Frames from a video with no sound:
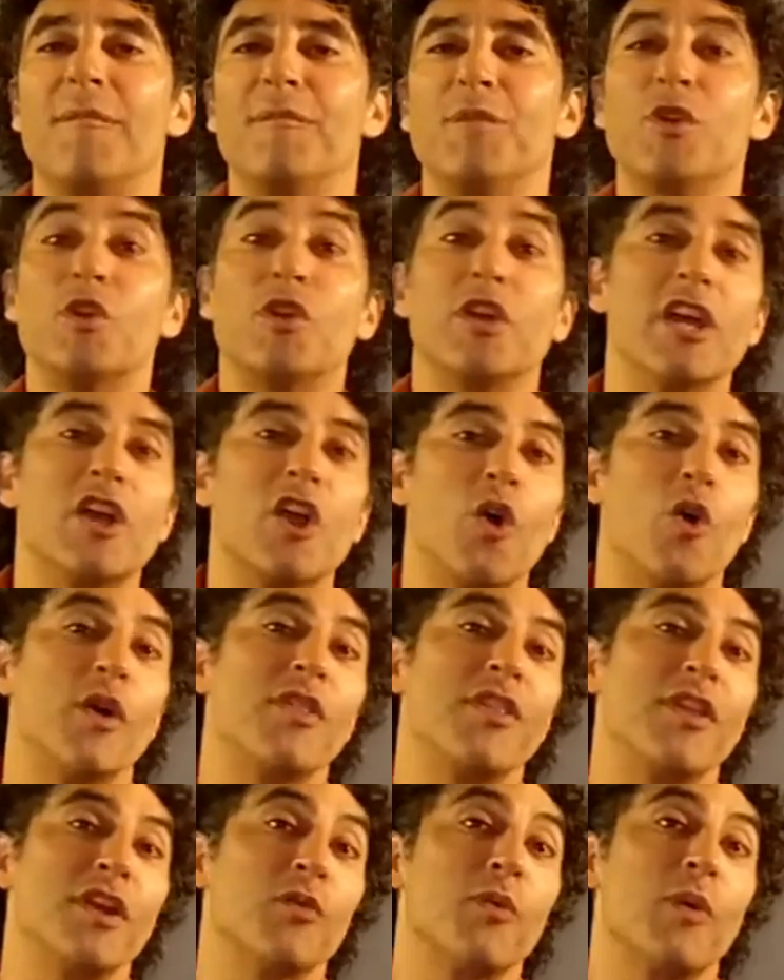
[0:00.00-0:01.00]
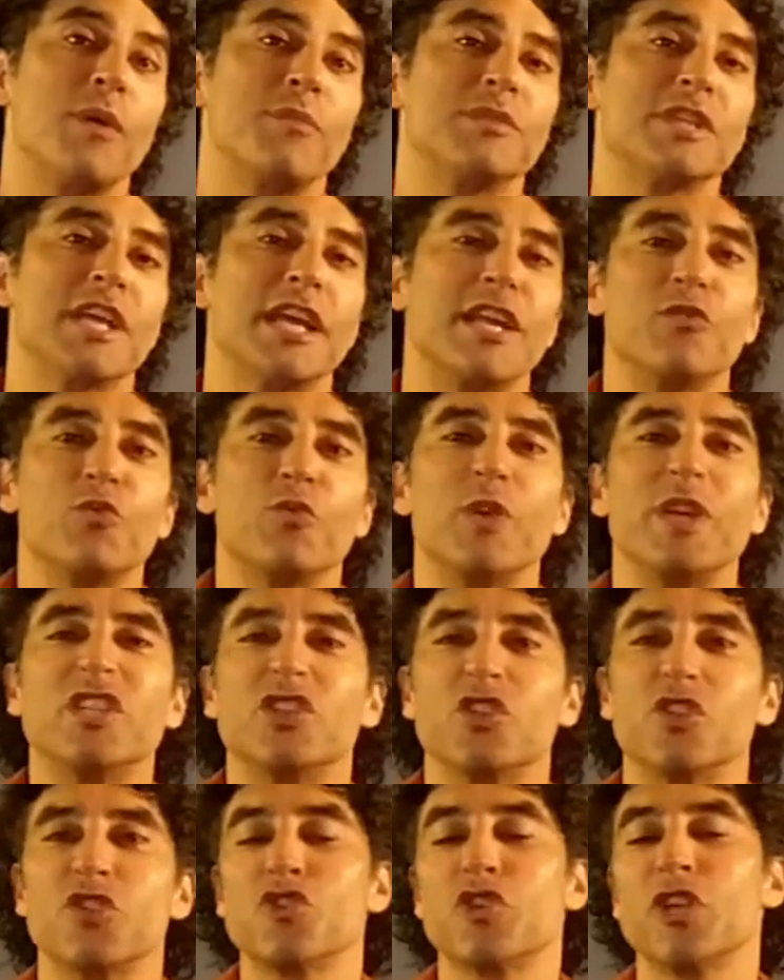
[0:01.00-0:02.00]
you can go on their website and
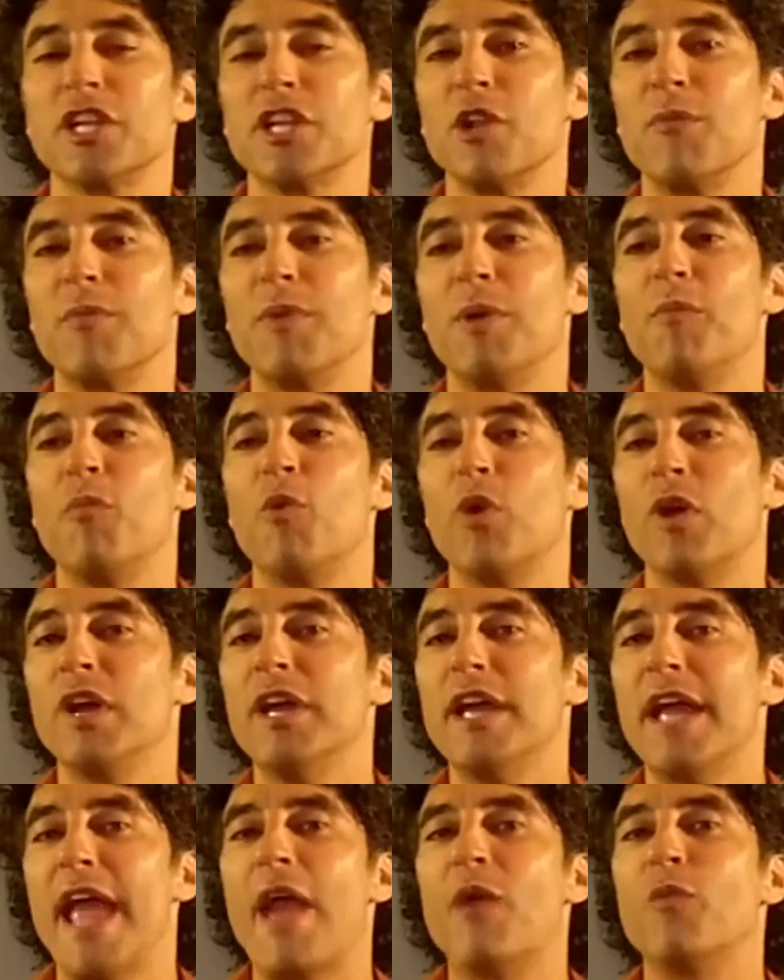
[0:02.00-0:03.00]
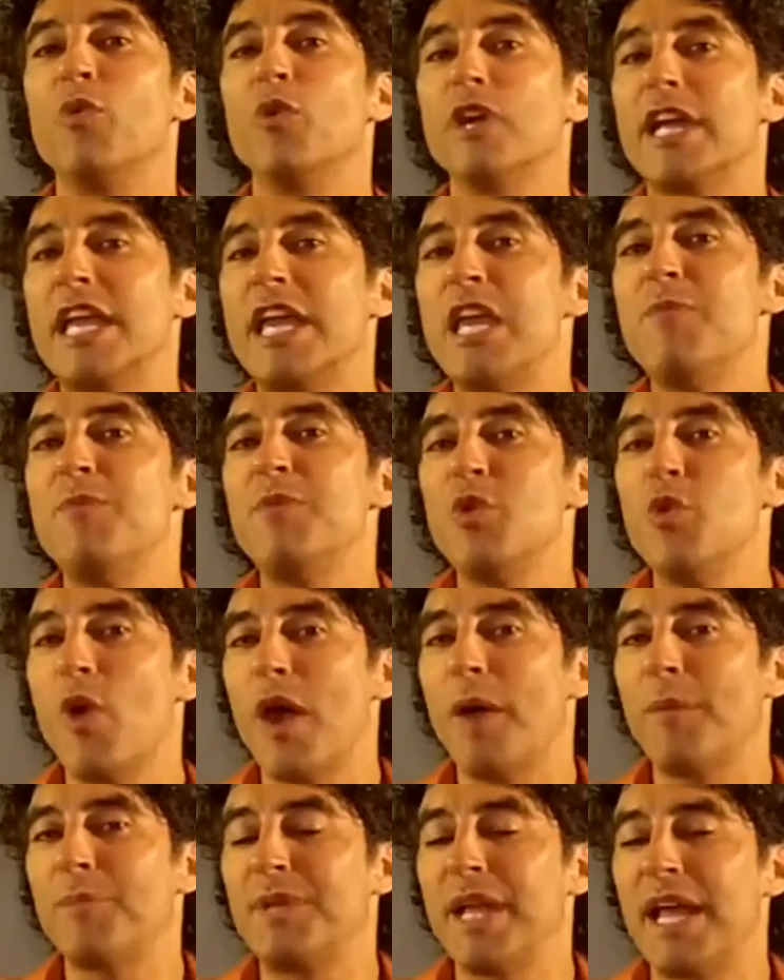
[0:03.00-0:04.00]
research a little bit more, and we'll keep you
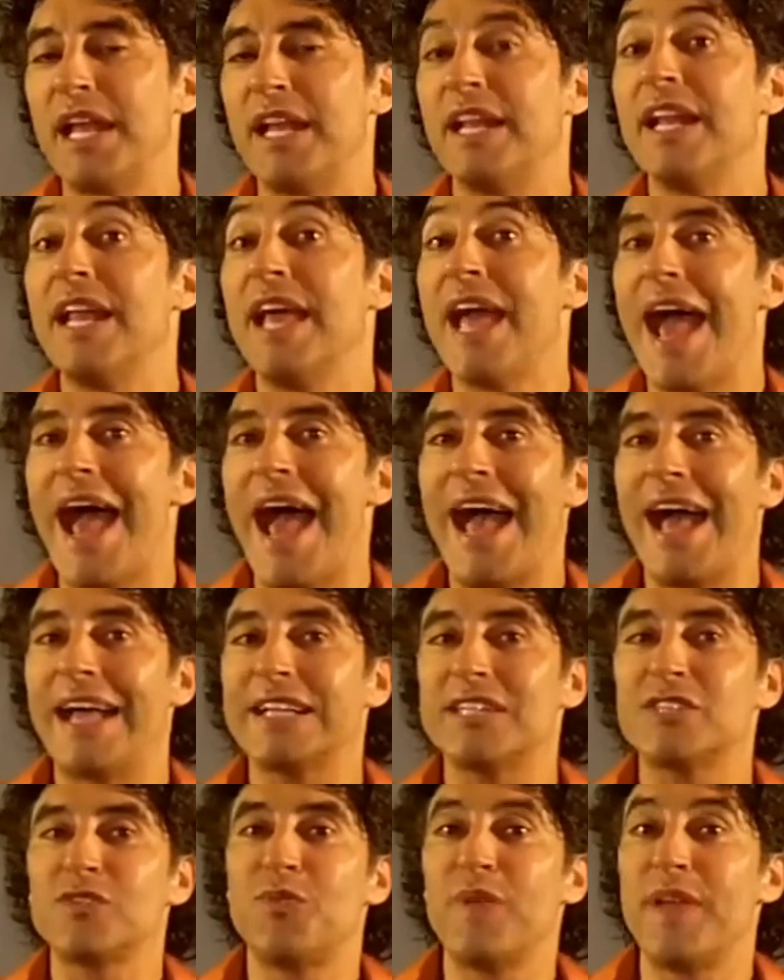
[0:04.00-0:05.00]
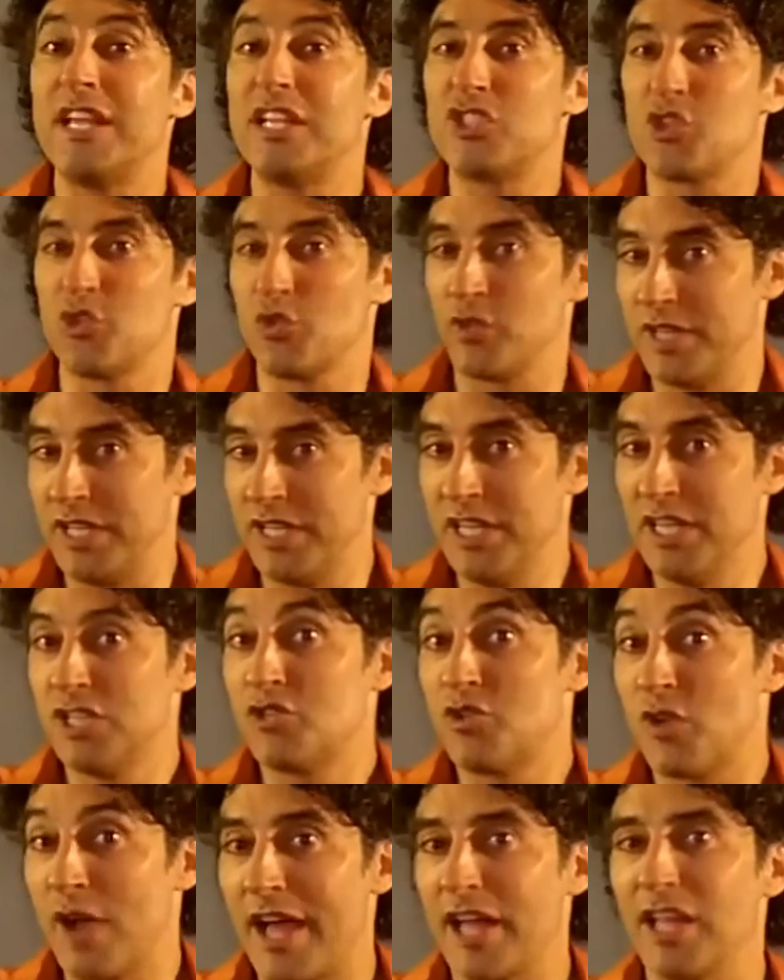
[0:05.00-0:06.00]
updated as phase 3
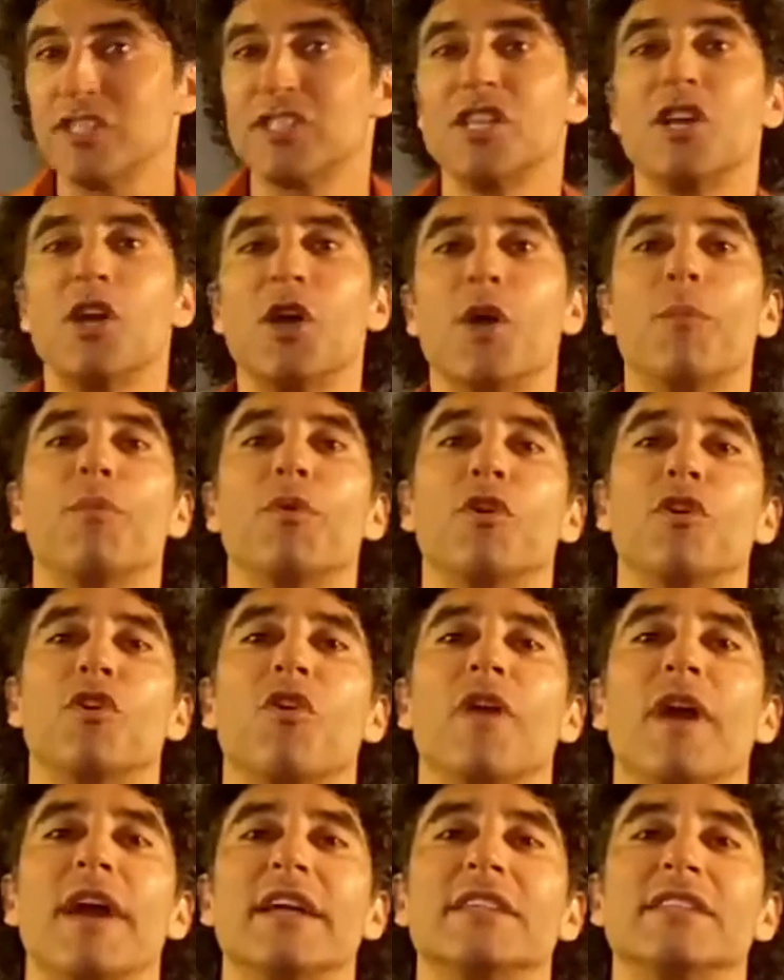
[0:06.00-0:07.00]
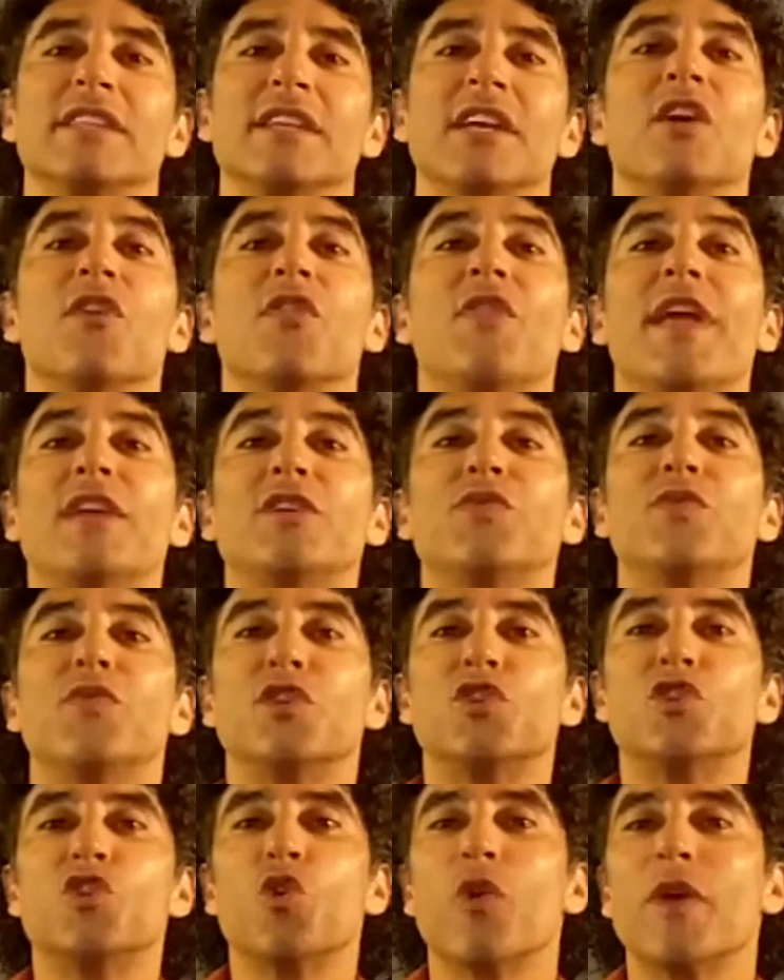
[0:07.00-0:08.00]
trials progress. Thanks
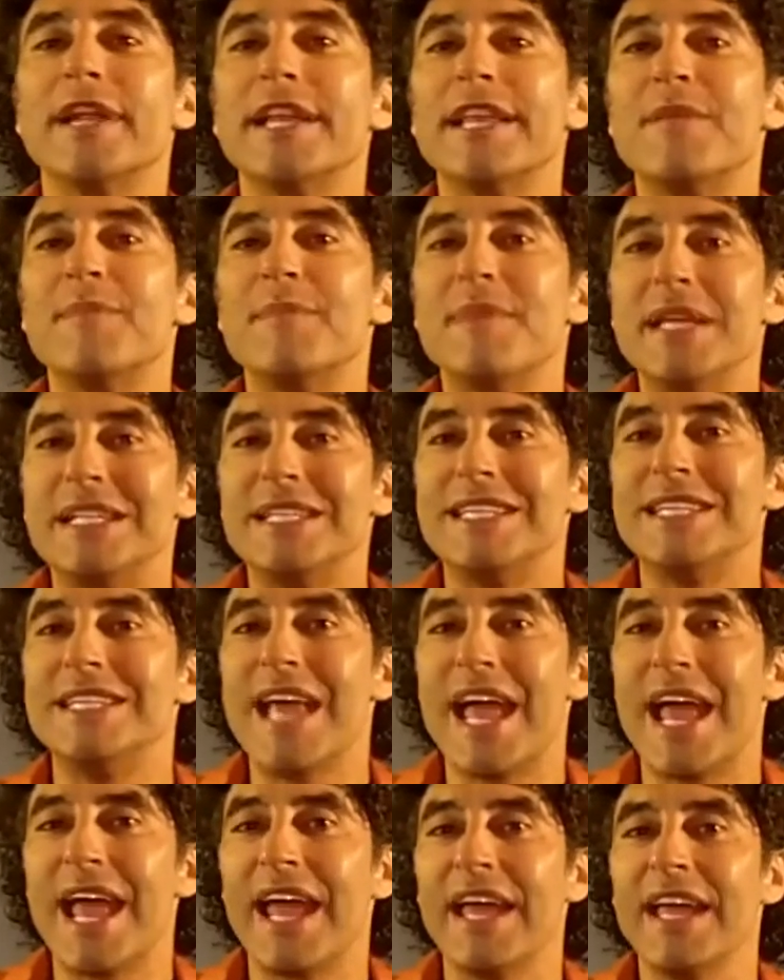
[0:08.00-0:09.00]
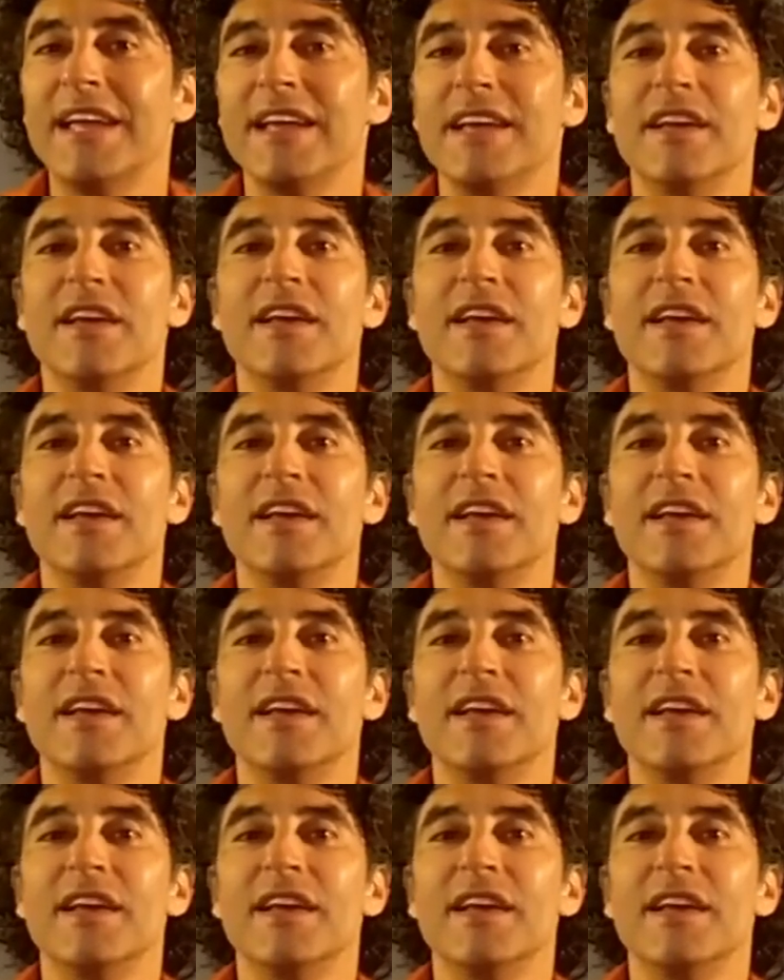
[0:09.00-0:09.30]
for joining me today.